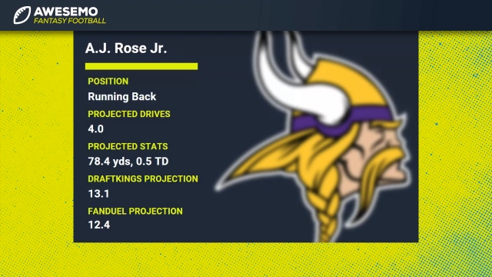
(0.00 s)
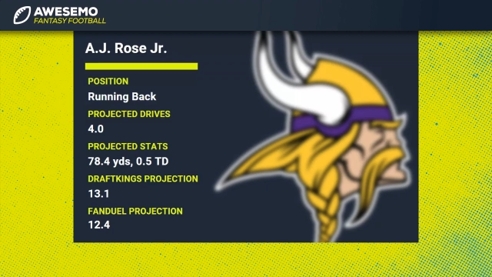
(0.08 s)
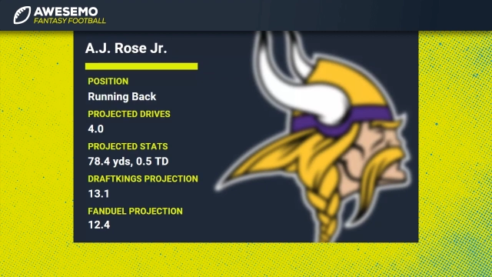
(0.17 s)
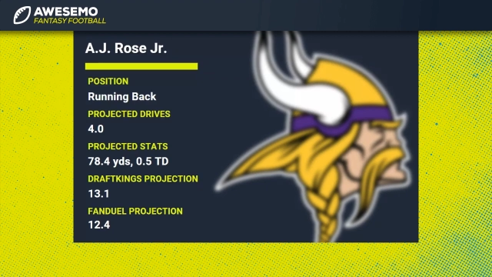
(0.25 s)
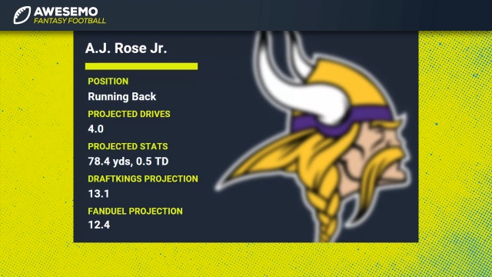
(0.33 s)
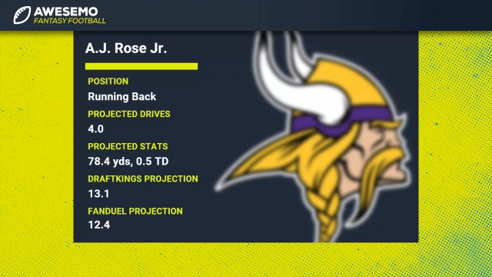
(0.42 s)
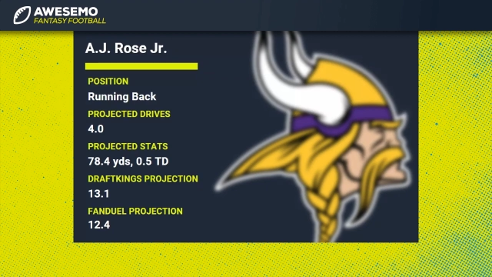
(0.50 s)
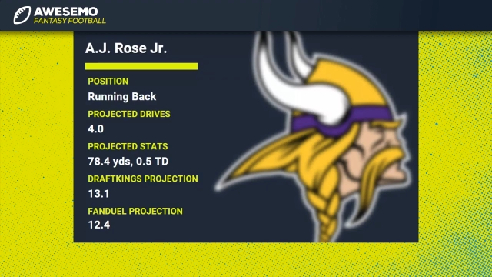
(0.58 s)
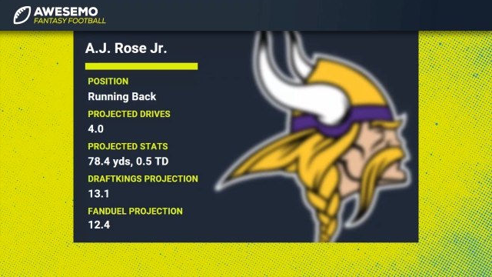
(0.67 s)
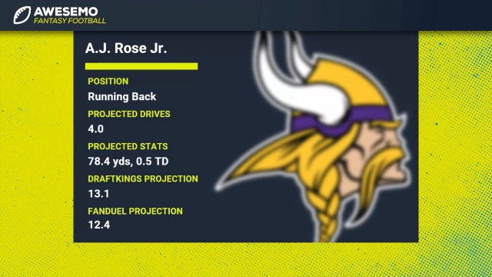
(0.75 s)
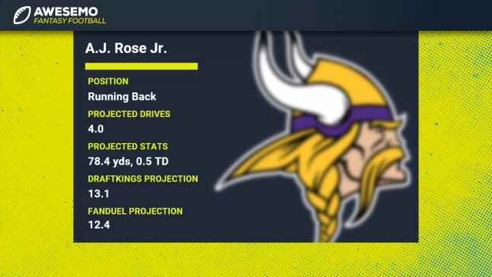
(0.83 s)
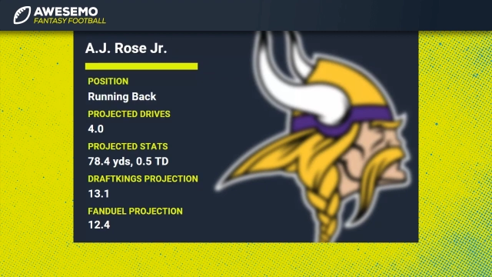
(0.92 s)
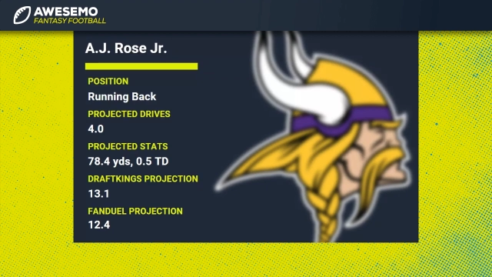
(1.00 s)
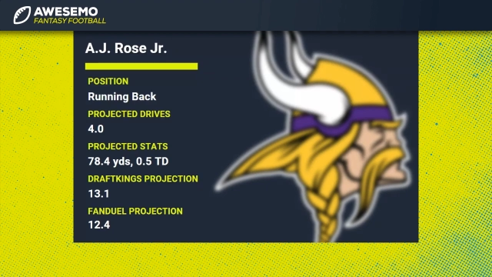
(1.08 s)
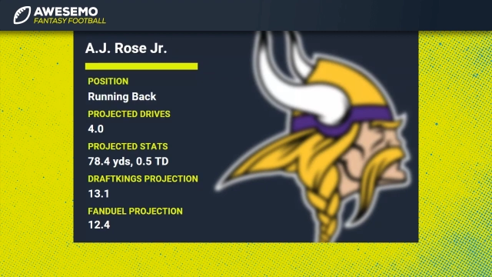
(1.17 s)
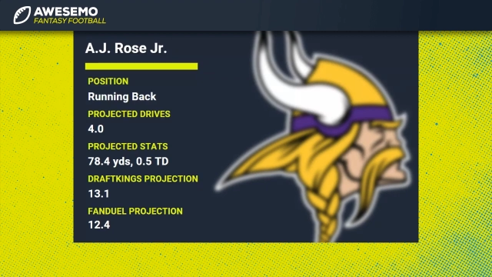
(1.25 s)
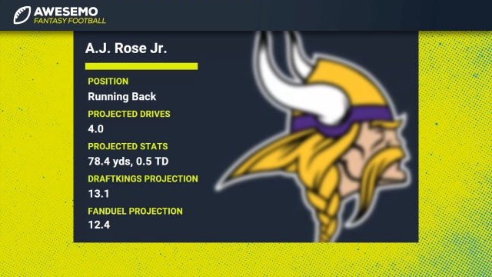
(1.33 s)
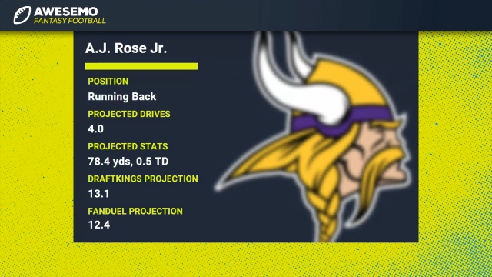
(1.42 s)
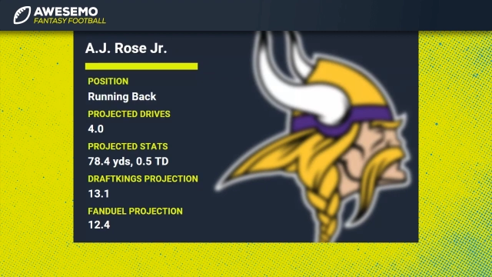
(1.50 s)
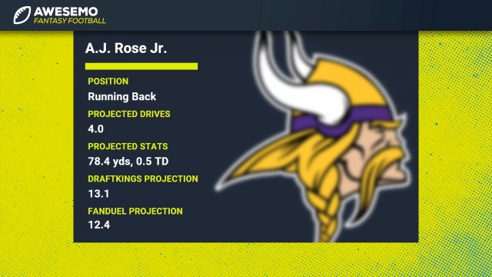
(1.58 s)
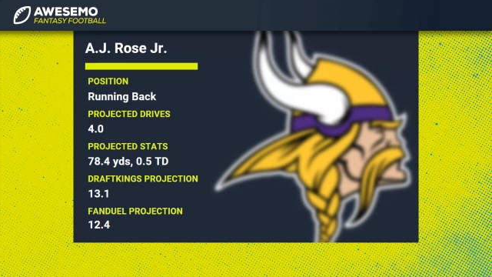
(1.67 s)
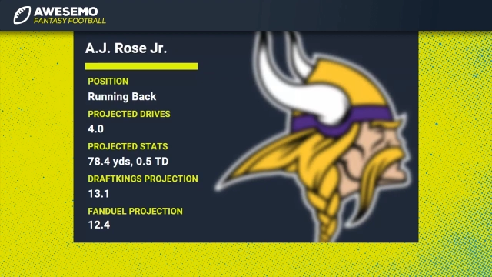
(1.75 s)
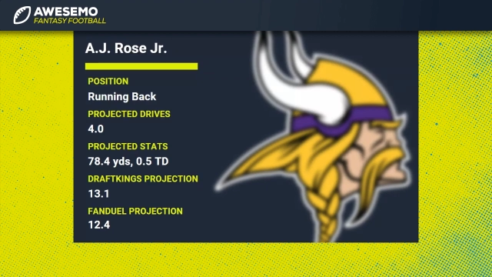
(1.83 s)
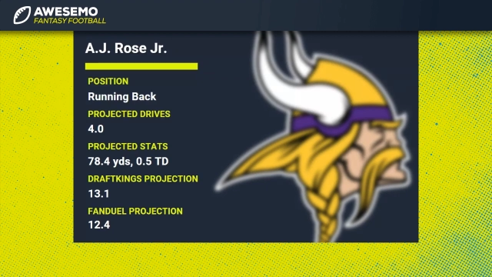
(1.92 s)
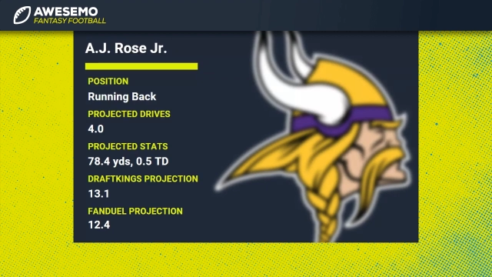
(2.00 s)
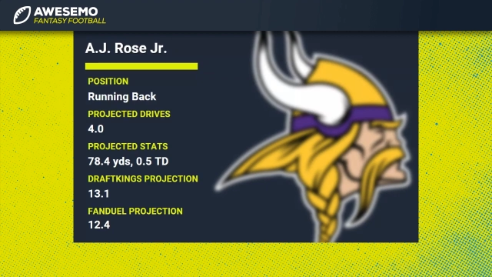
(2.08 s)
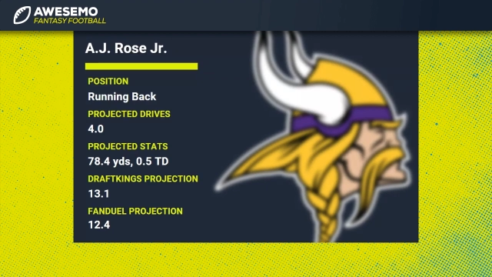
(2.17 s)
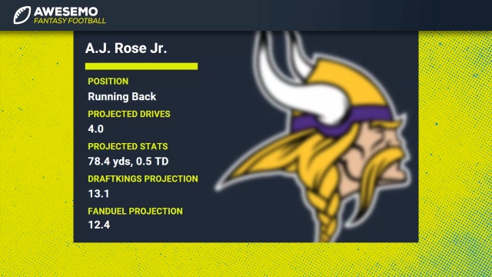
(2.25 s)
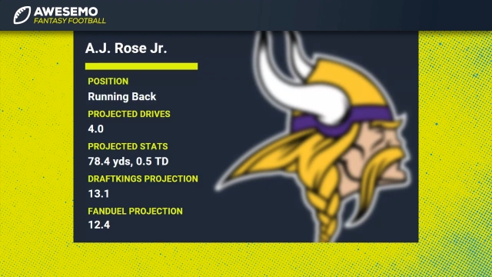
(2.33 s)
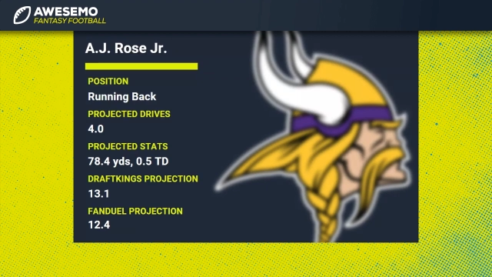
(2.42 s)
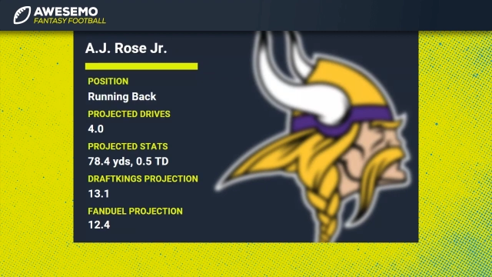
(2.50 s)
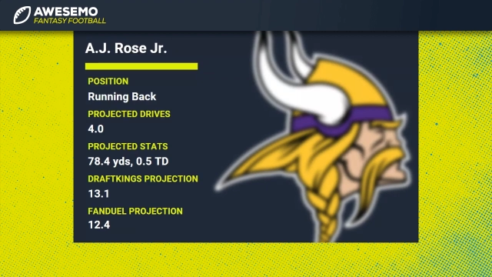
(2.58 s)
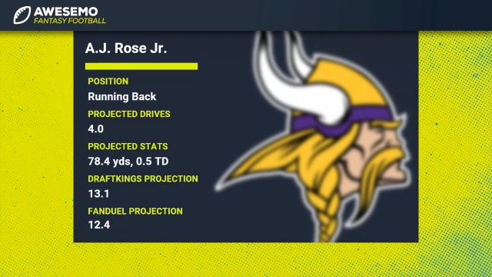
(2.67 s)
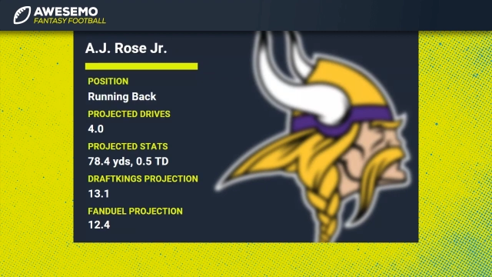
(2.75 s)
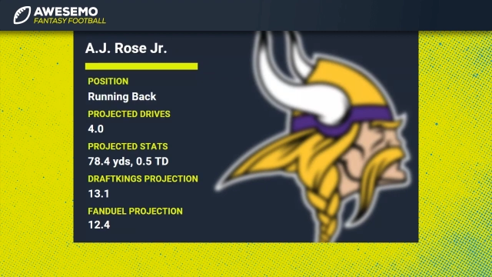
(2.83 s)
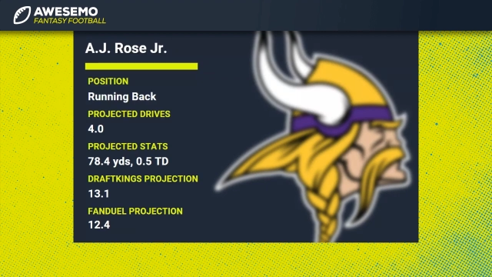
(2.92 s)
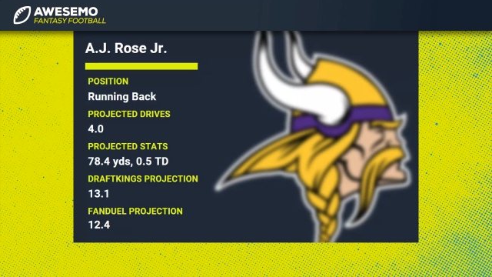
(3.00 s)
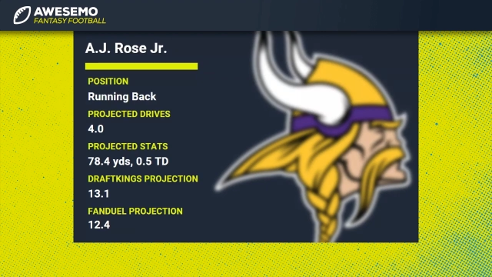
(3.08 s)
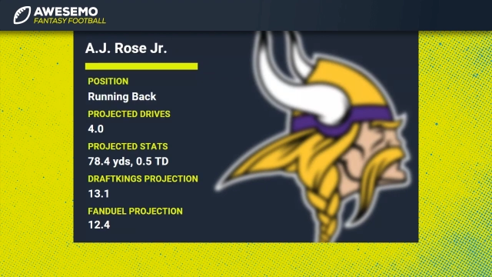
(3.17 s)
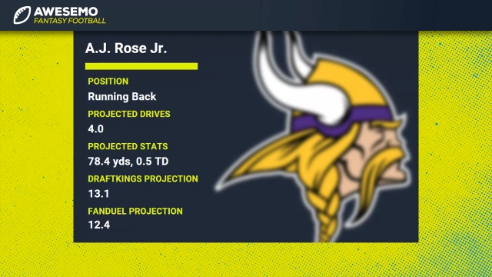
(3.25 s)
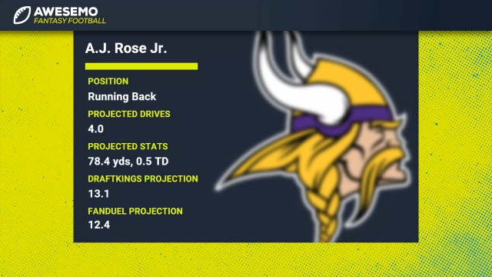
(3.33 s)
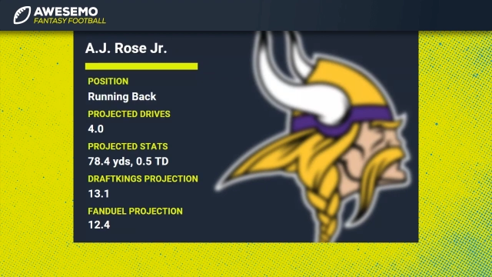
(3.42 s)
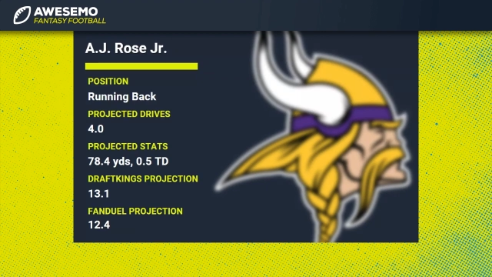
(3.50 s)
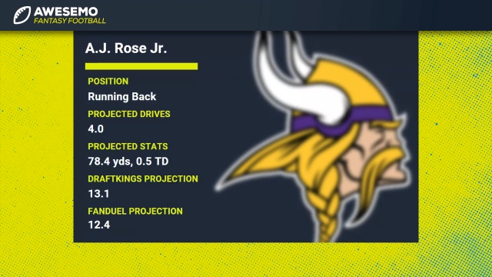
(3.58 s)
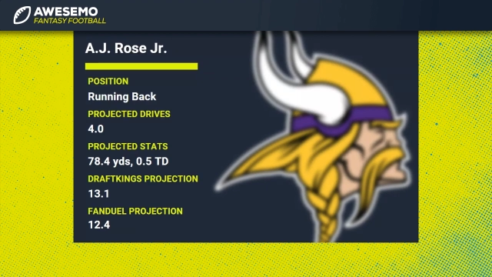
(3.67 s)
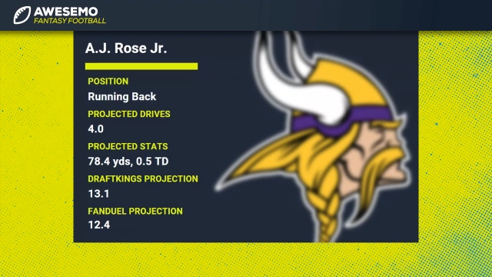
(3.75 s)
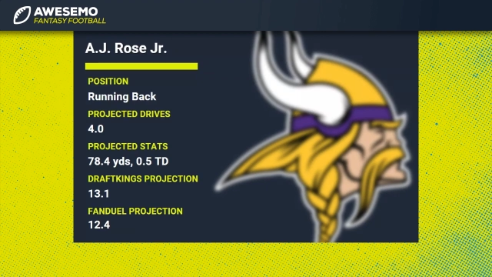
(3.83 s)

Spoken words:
No face is visible, so there are no lips to read.